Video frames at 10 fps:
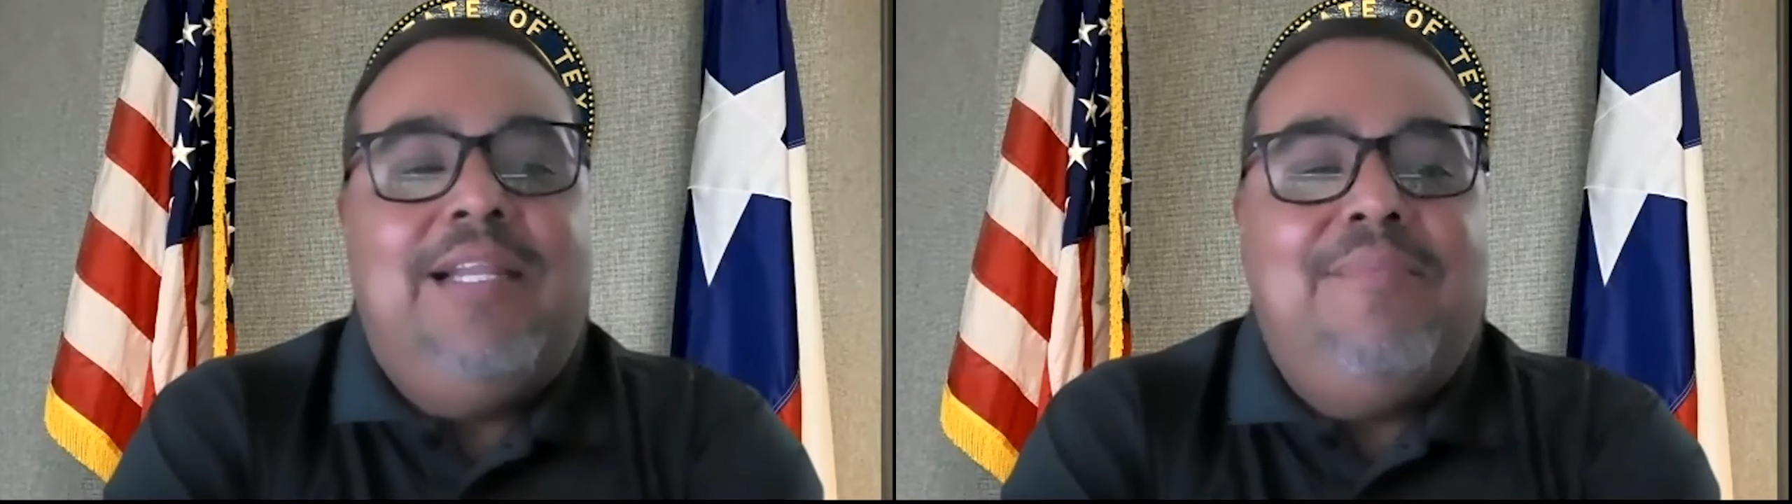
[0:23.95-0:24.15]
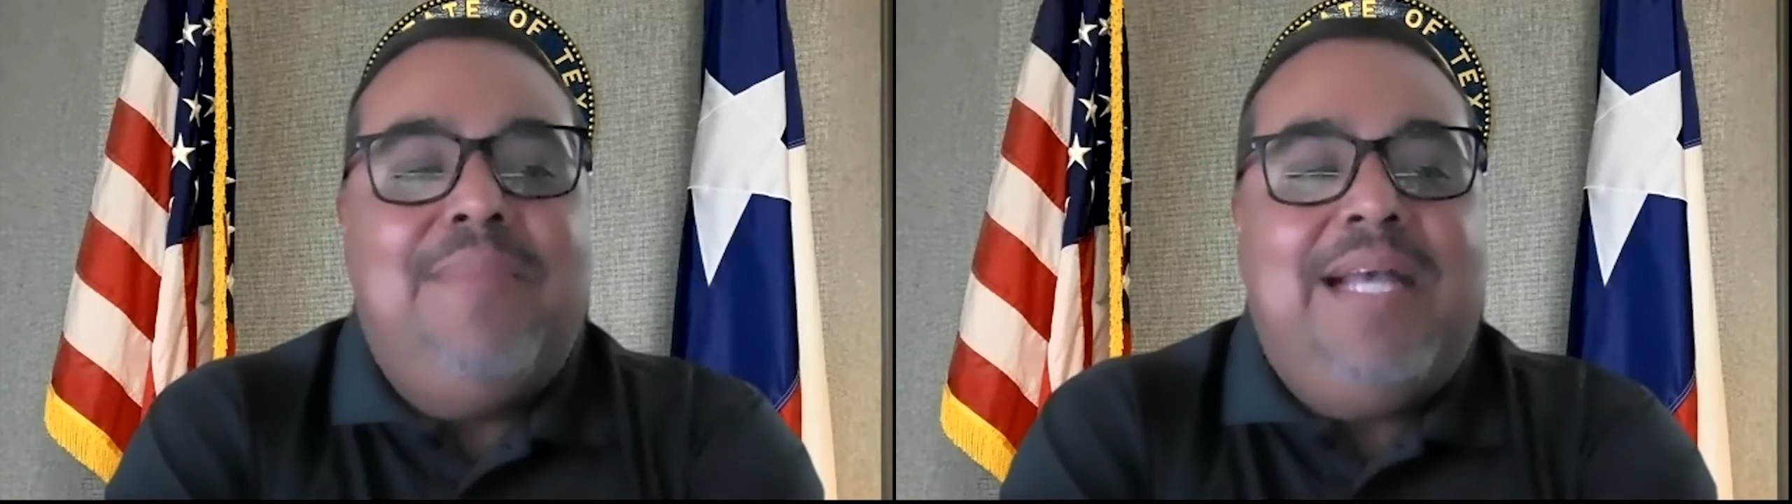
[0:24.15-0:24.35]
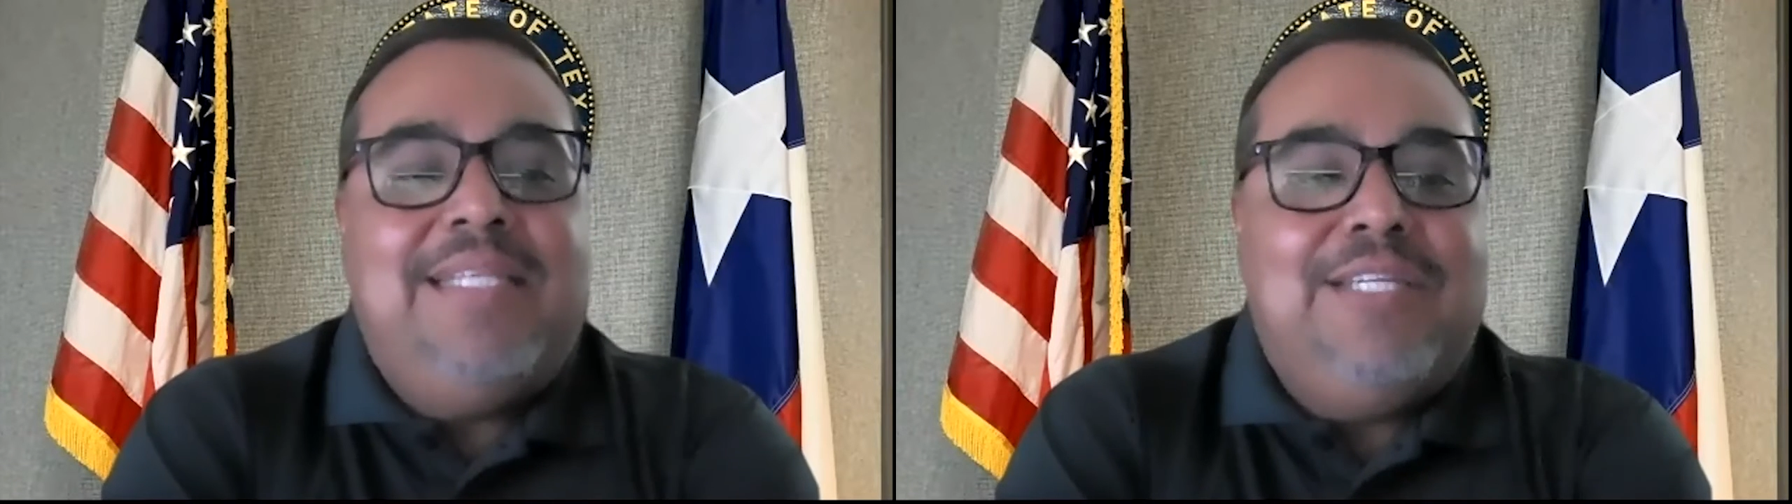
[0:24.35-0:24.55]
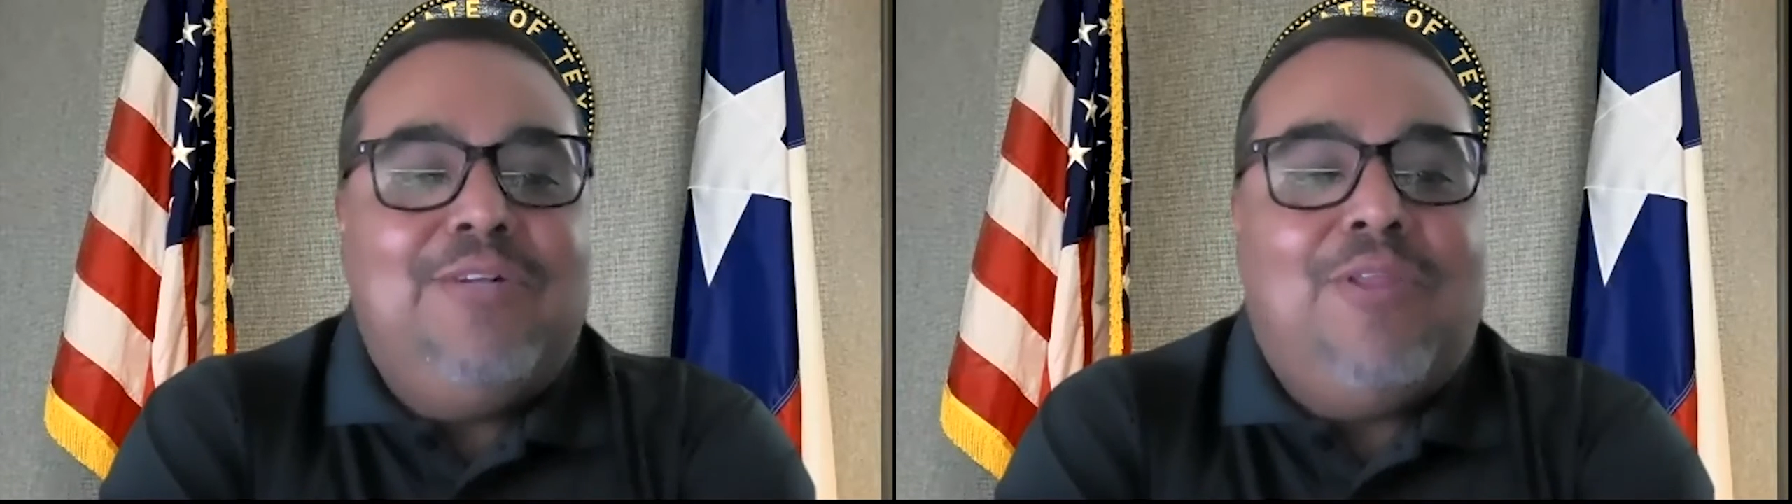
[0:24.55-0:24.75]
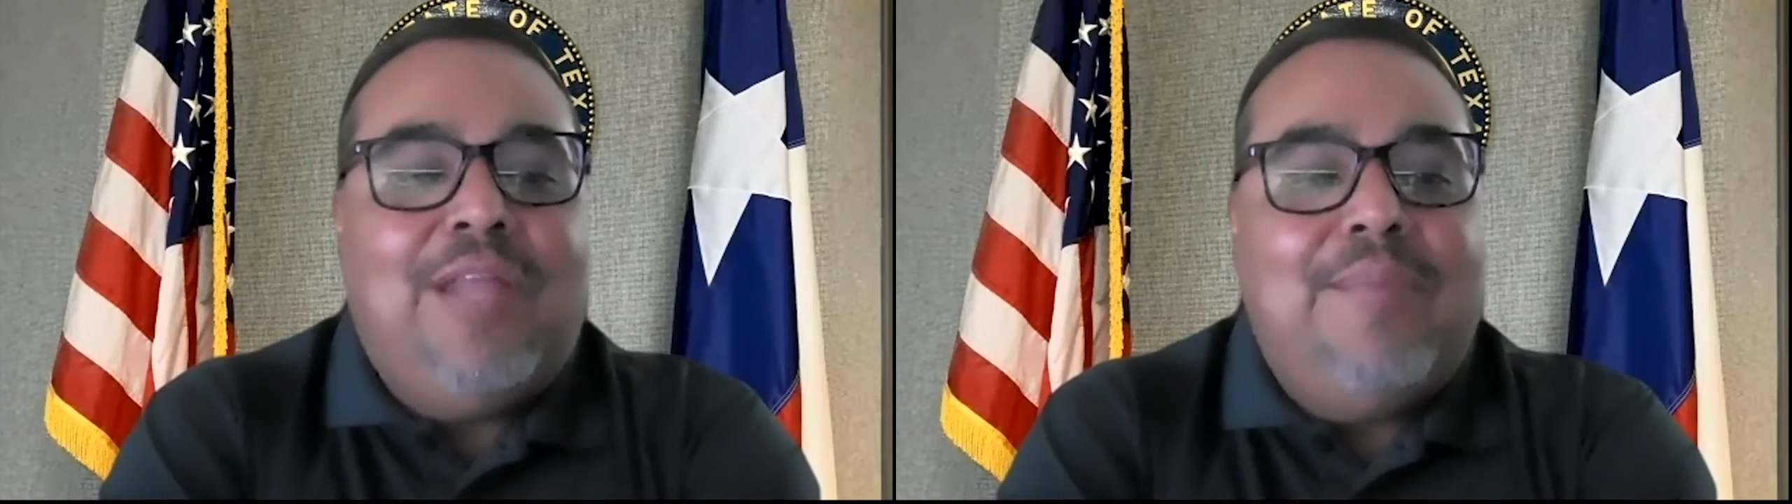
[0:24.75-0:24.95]
in a mask
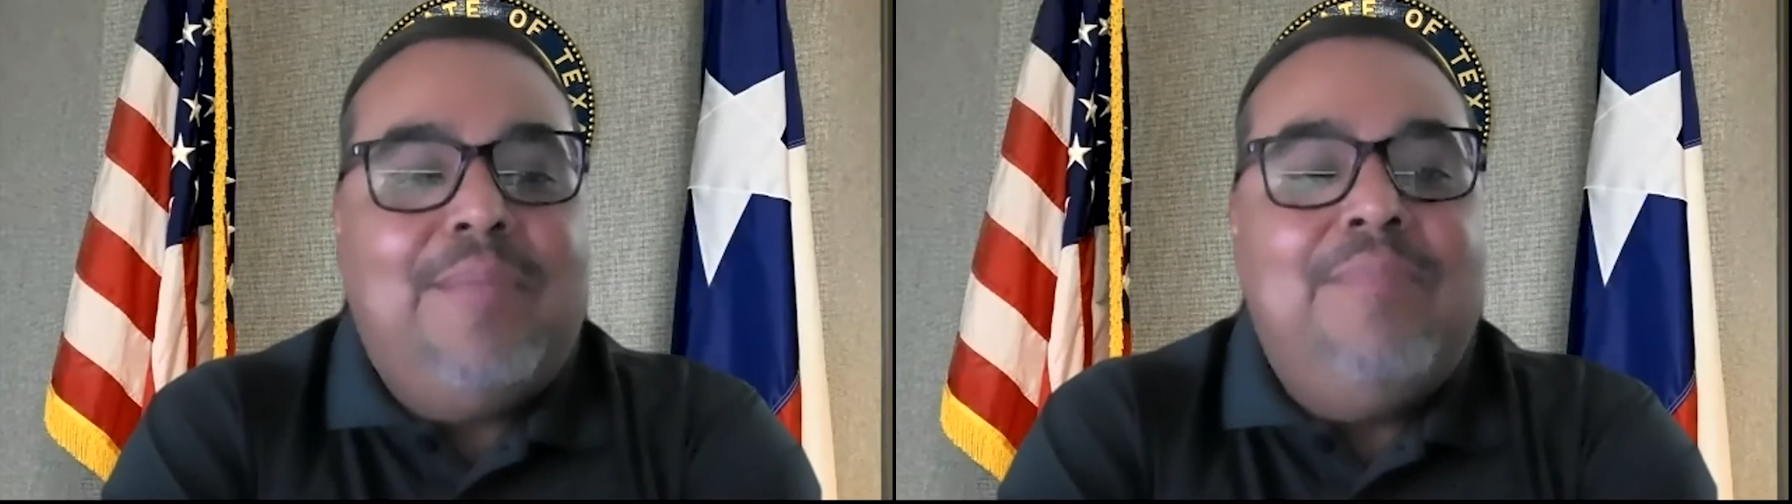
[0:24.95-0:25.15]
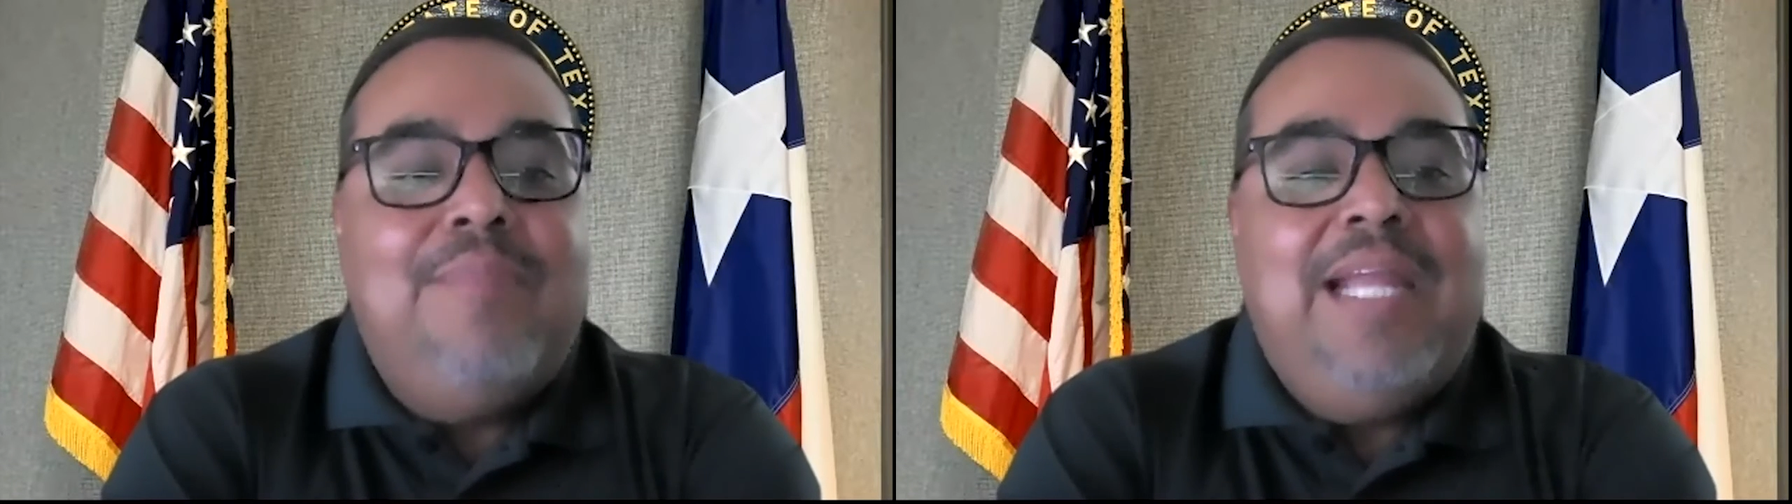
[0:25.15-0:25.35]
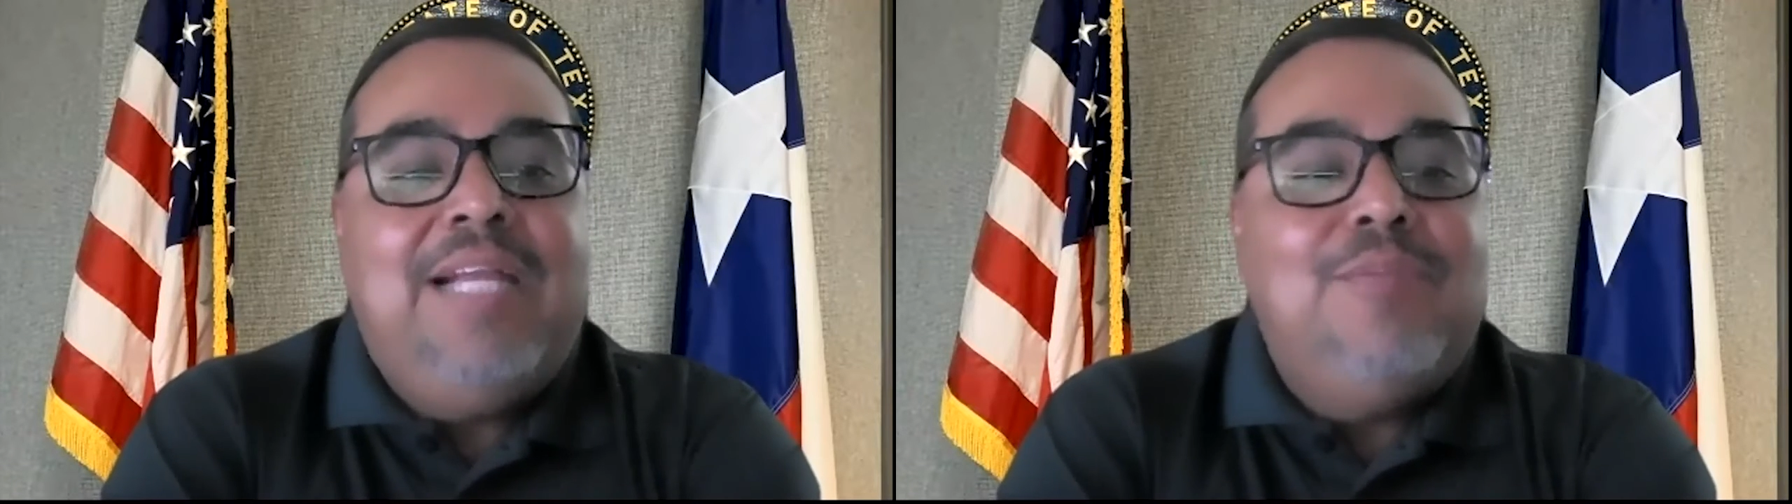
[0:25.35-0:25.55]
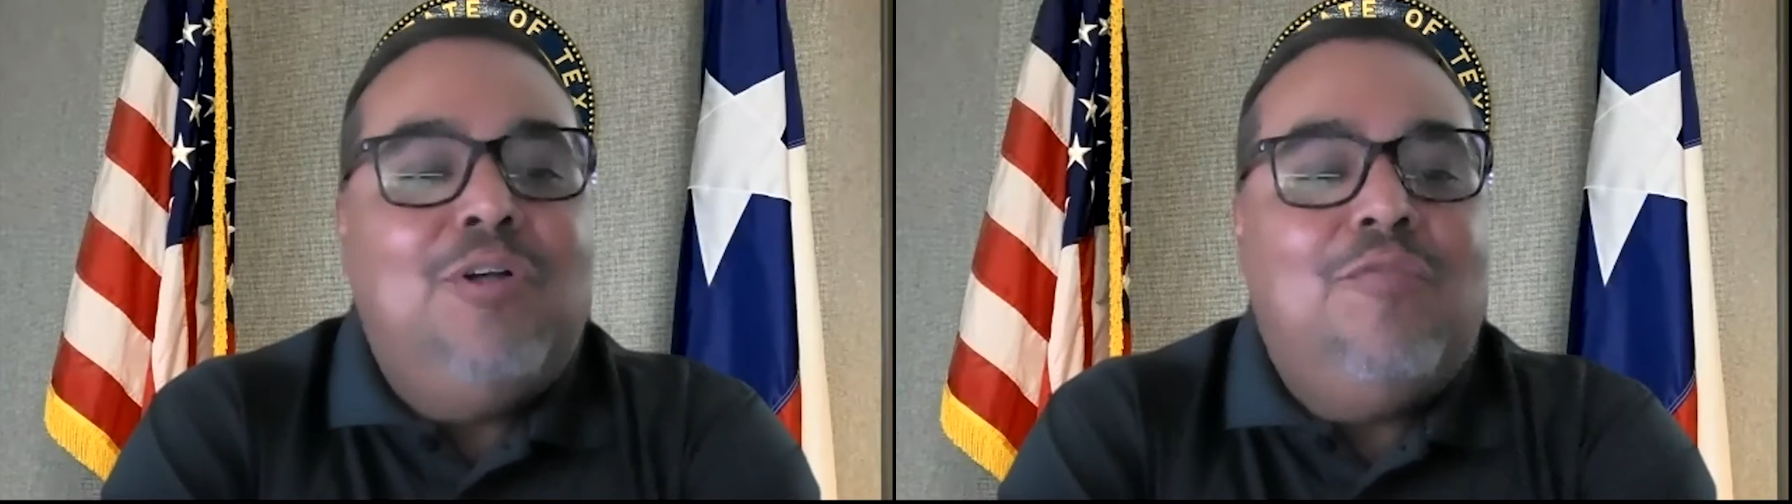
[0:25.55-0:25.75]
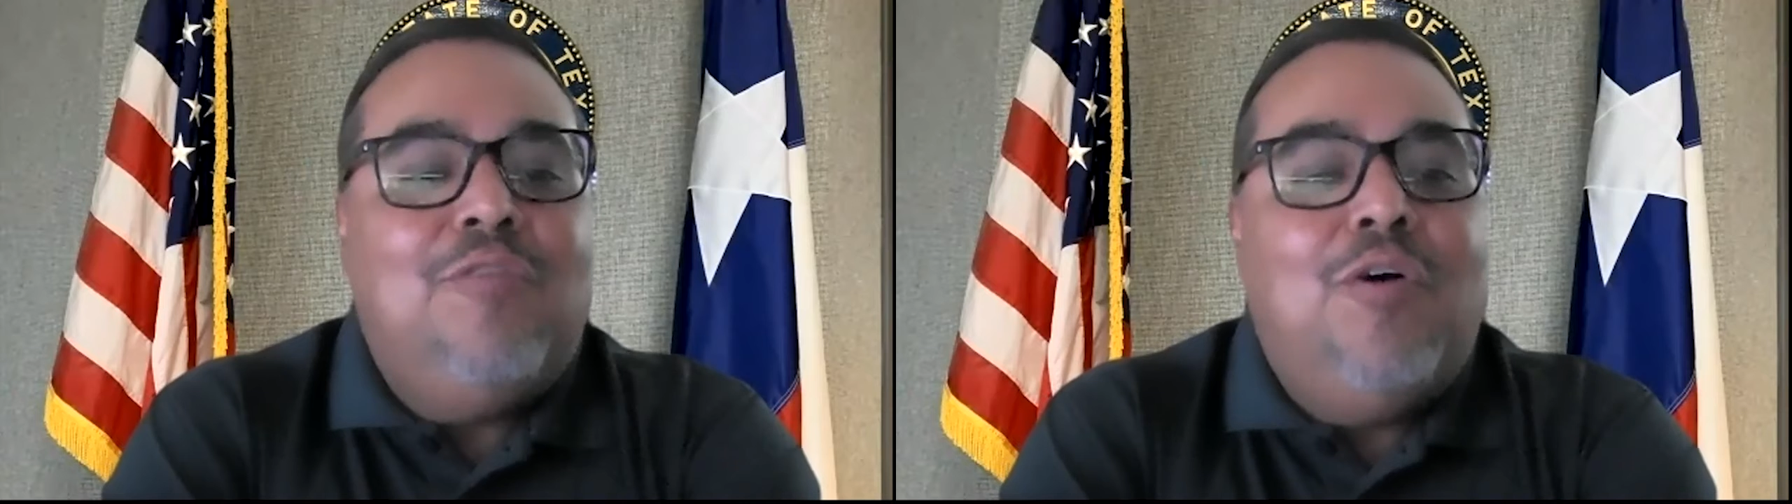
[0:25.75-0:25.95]
and all that, and make them
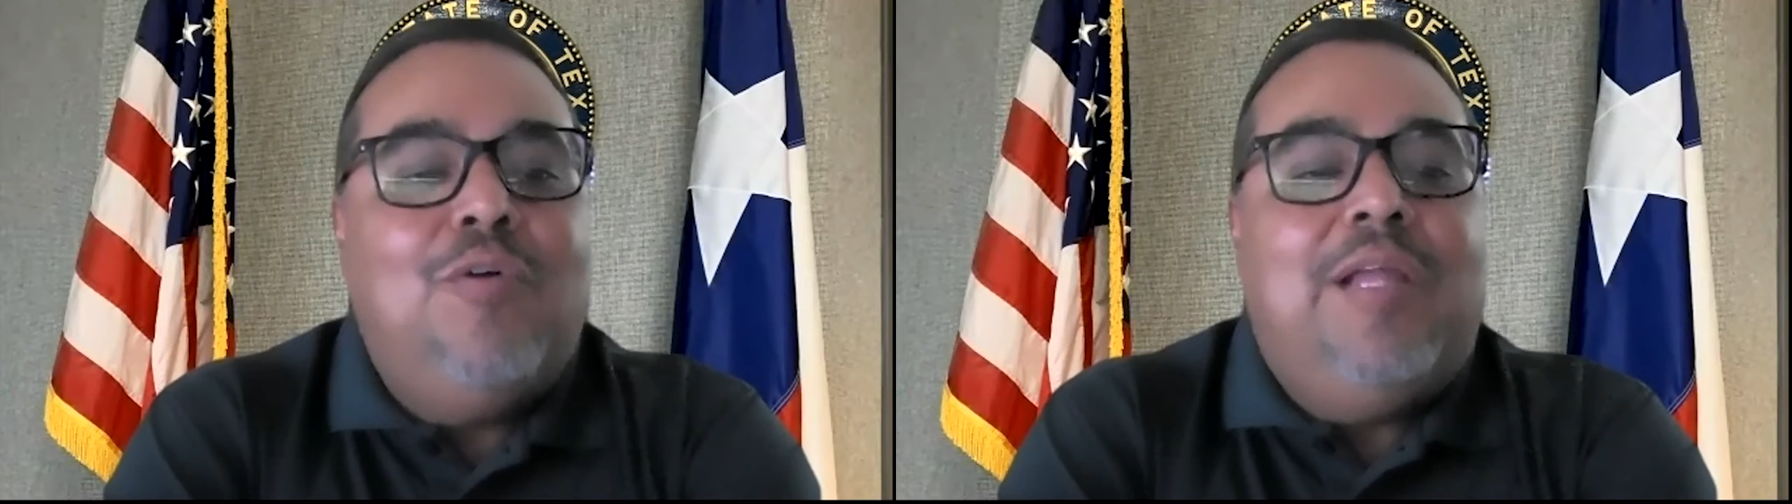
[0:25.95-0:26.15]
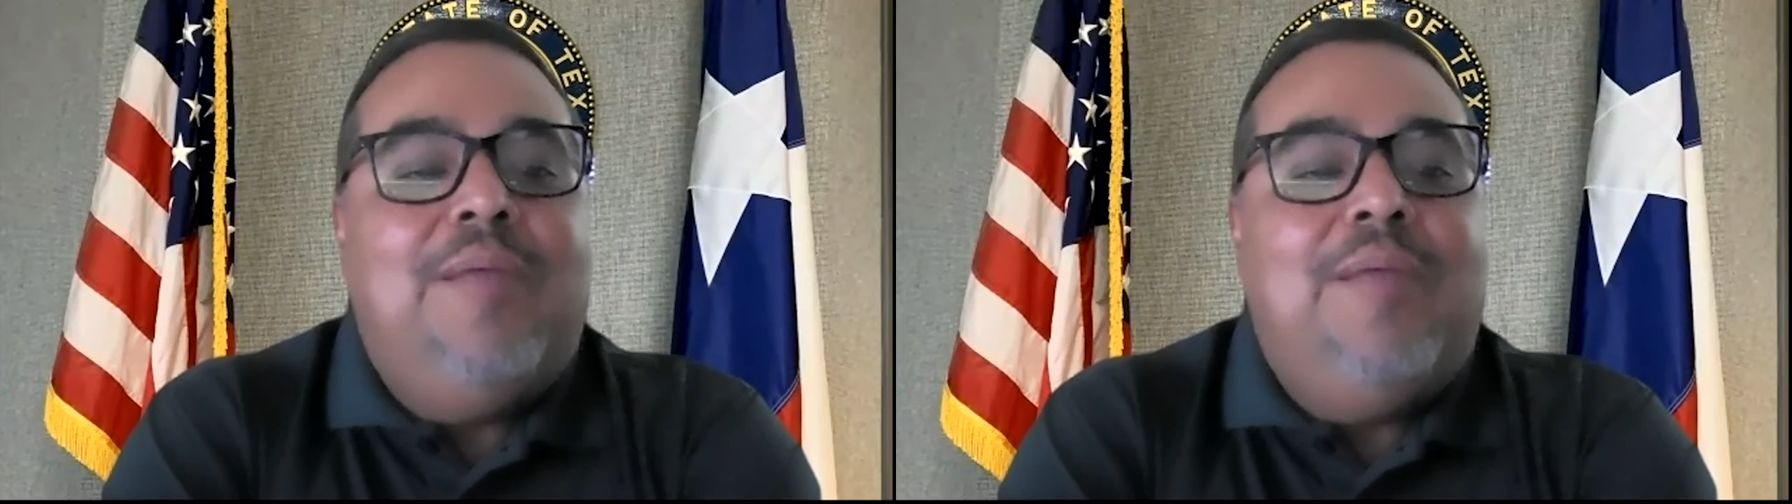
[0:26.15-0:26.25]
go vote.